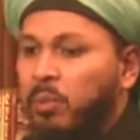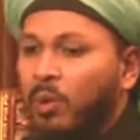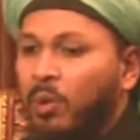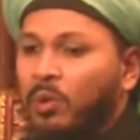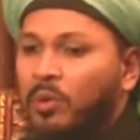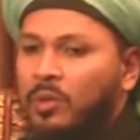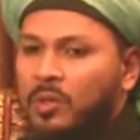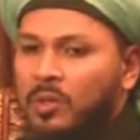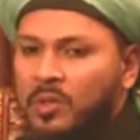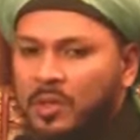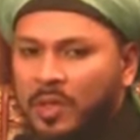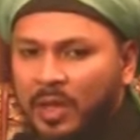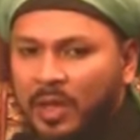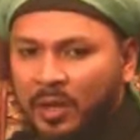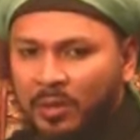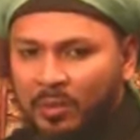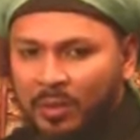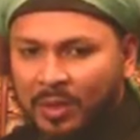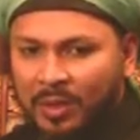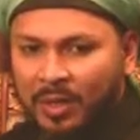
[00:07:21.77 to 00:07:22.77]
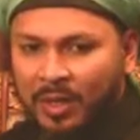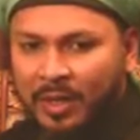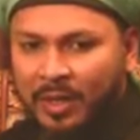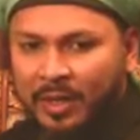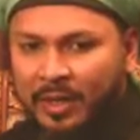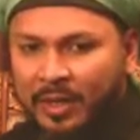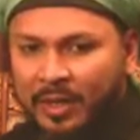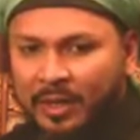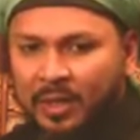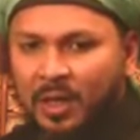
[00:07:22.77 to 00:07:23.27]
Books saying one
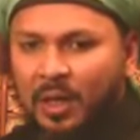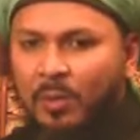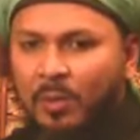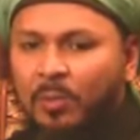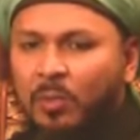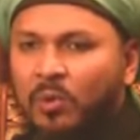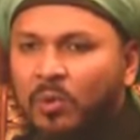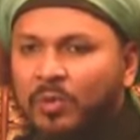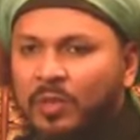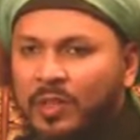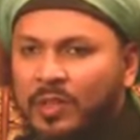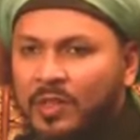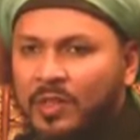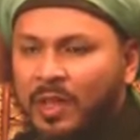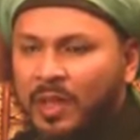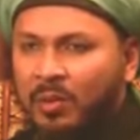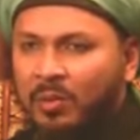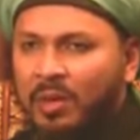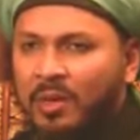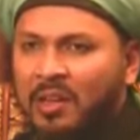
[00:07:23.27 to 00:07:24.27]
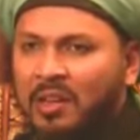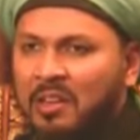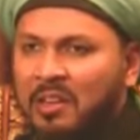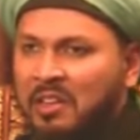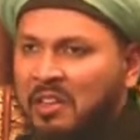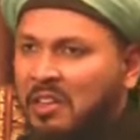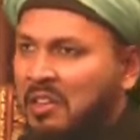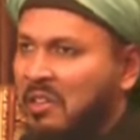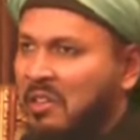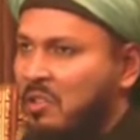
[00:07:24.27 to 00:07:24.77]
idea. Movies saying one
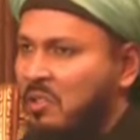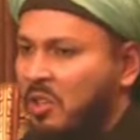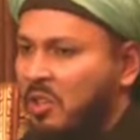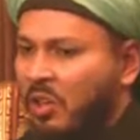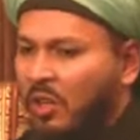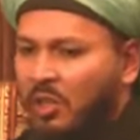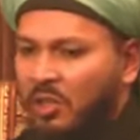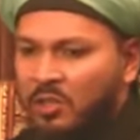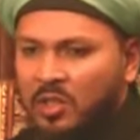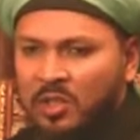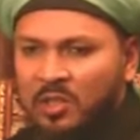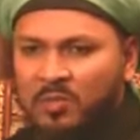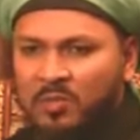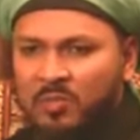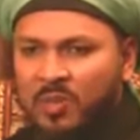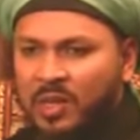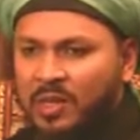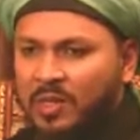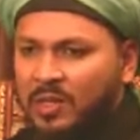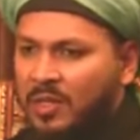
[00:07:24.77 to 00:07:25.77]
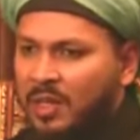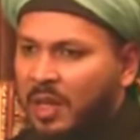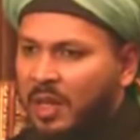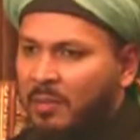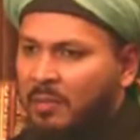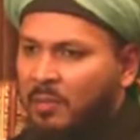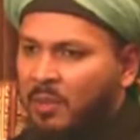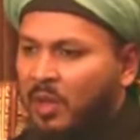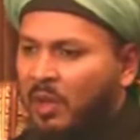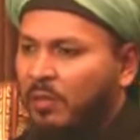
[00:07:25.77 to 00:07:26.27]
idea. It's all just mixed
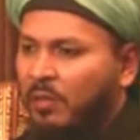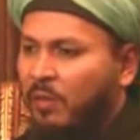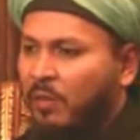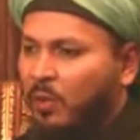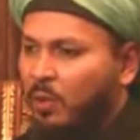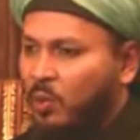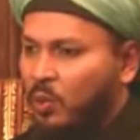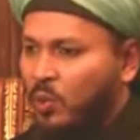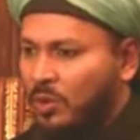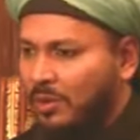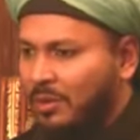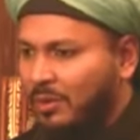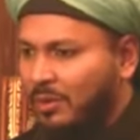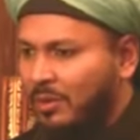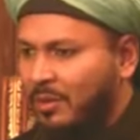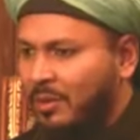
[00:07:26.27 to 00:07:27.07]
up confusion.